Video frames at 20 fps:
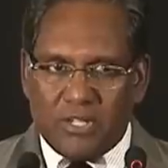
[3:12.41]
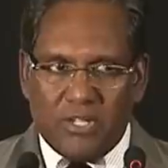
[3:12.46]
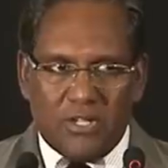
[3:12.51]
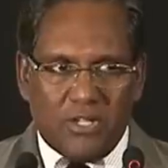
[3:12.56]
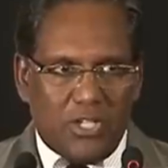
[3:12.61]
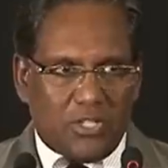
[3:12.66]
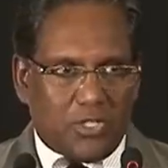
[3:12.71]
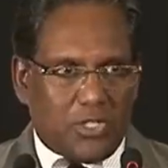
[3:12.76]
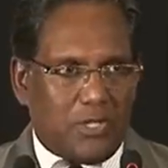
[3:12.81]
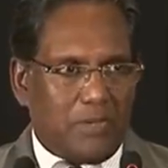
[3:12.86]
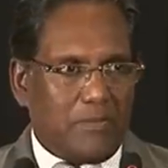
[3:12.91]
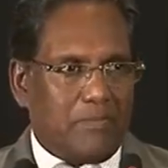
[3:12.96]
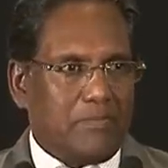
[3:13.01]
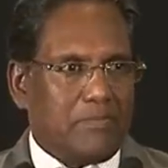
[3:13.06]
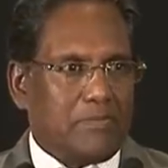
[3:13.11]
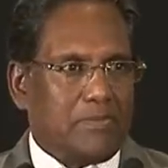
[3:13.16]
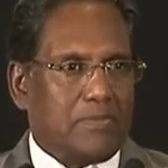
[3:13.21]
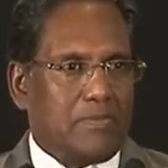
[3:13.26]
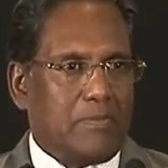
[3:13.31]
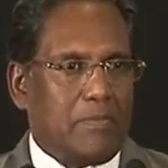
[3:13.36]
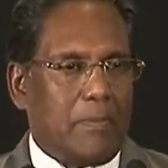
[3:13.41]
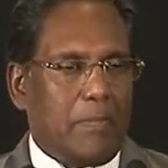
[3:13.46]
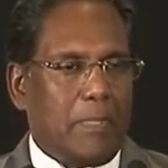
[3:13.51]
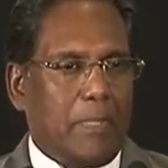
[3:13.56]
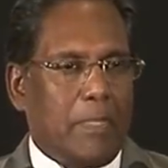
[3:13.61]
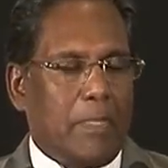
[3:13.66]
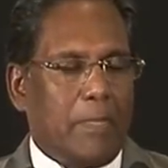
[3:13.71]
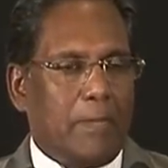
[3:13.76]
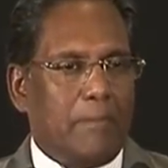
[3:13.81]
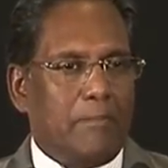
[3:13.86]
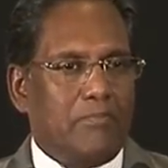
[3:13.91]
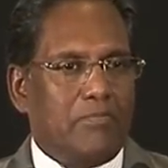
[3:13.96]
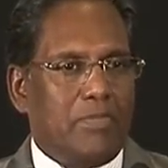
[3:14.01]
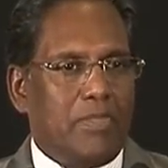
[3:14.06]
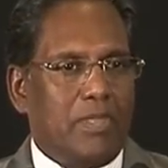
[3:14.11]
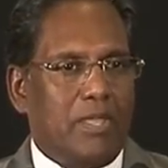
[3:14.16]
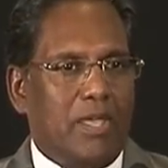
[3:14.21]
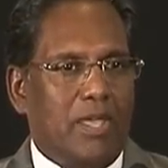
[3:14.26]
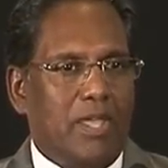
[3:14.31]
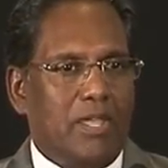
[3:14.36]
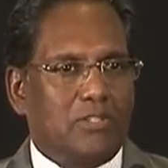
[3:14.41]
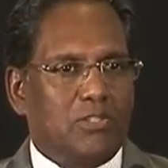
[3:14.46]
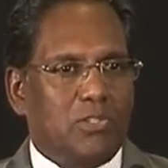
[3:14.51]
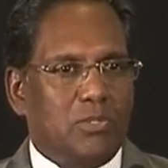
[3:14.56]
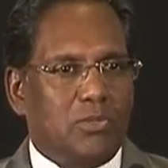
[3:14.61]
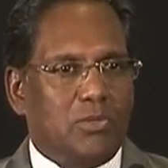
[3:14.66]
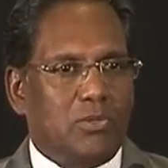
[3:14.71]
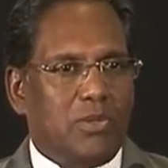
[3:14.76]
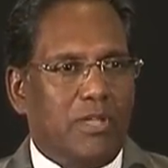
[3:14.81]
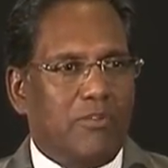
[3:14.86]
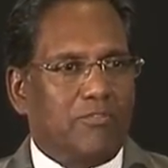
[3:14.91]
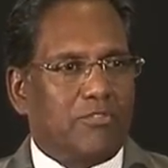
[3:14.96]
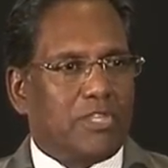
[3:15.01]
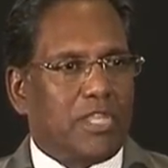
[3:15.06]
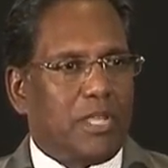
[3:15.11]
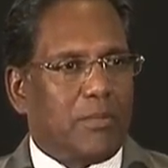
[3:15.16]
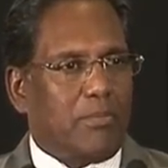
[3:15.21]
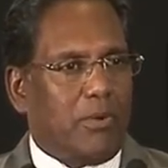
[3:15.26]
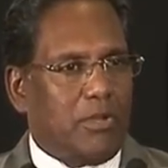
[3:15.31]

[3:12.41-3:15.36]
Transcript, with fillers: condition and do everything